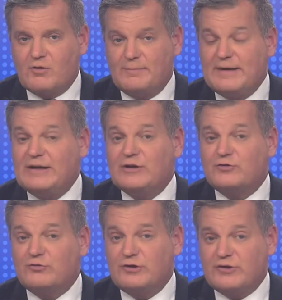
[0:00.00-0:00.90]
Local
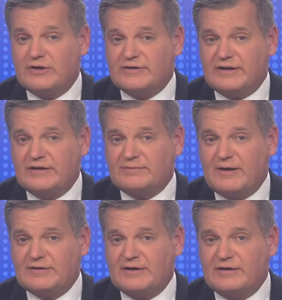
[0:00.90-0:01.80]
pediatricians
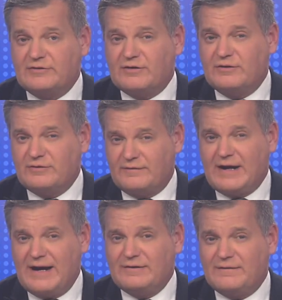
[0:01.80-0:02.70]
expressing concerns
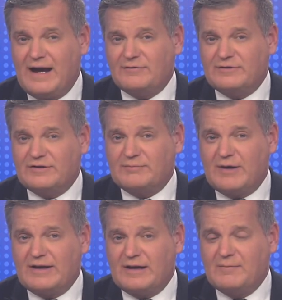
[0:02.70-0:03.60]
over how the virus is
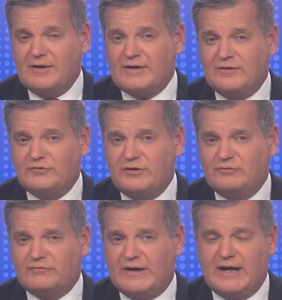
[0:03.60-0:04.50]
spreading among young
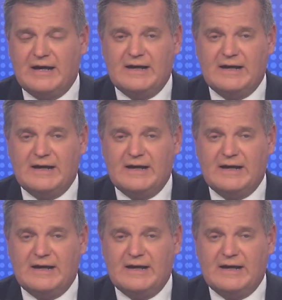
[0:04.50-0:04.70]
children.